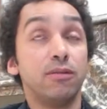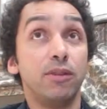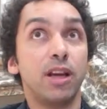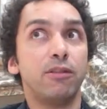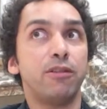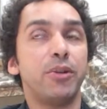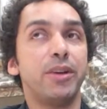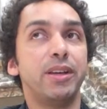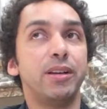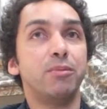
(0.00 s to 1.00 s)
have a
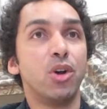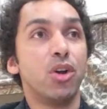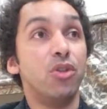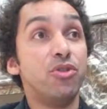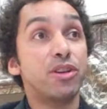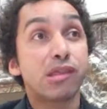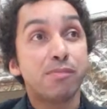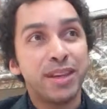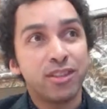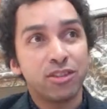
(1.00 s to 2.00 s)
very nuanced
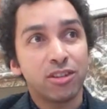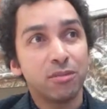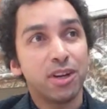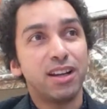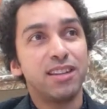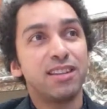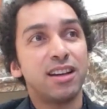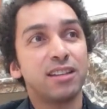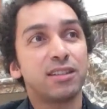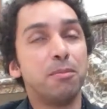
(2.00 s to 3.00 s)
picture, and
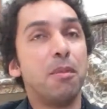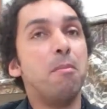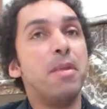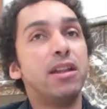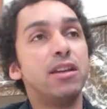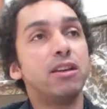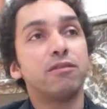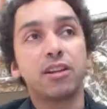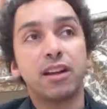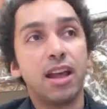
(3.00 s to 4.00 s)
that many
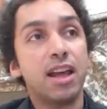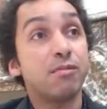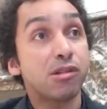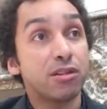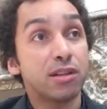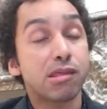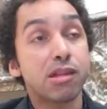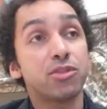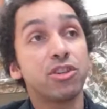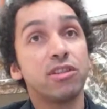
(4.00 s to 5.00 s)
of the claims or the
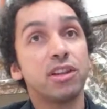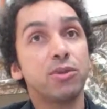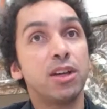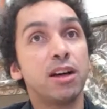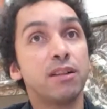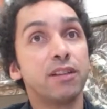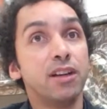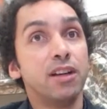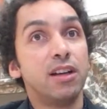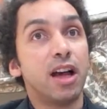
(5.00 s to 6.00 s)
assumptions that we have
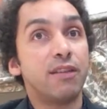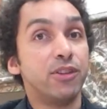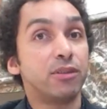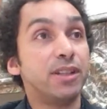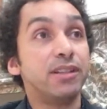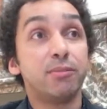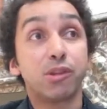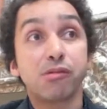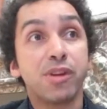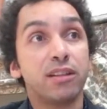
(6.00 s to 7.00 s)
not been
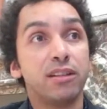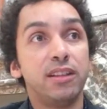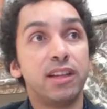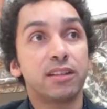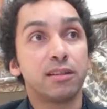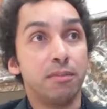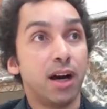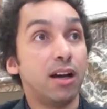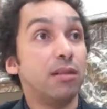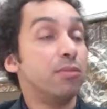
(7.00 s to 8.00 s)
demonstrated yet
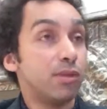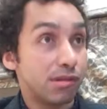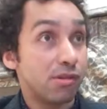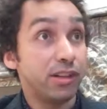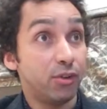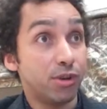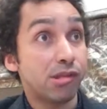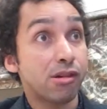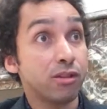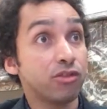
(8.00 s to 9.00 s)
by solid
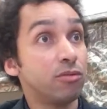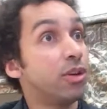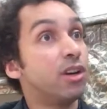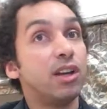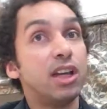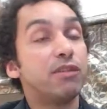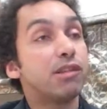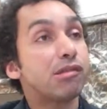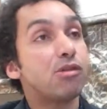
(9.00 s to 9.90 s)
research. Even so,